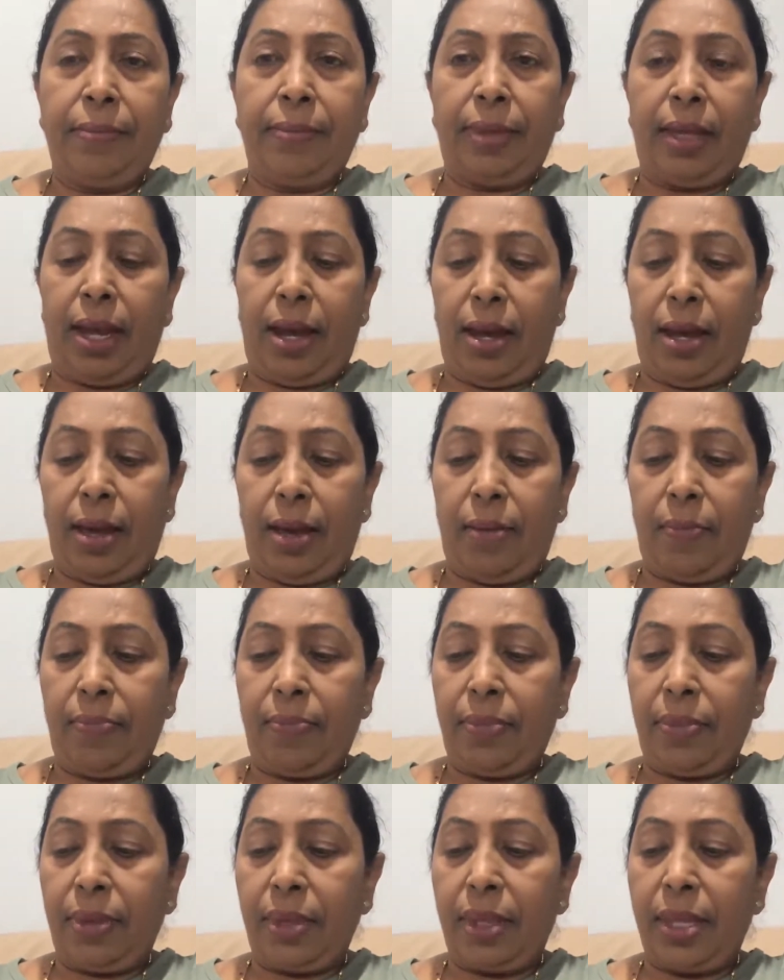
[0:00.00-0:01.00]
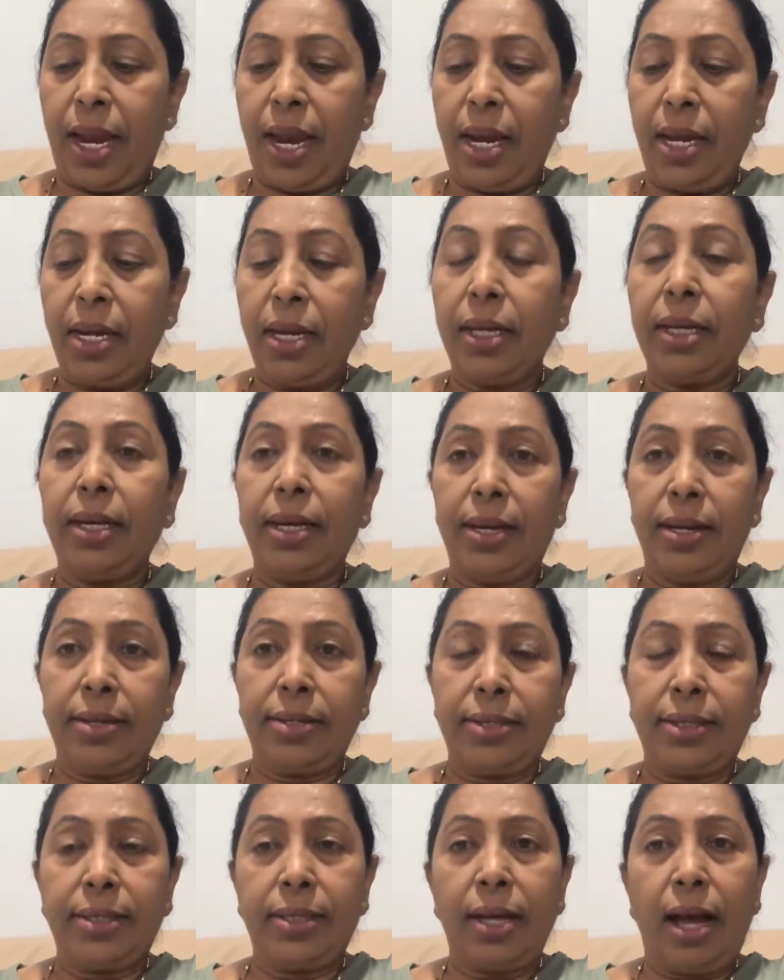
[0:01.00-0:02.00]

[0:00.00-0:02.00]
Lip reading: Then gears.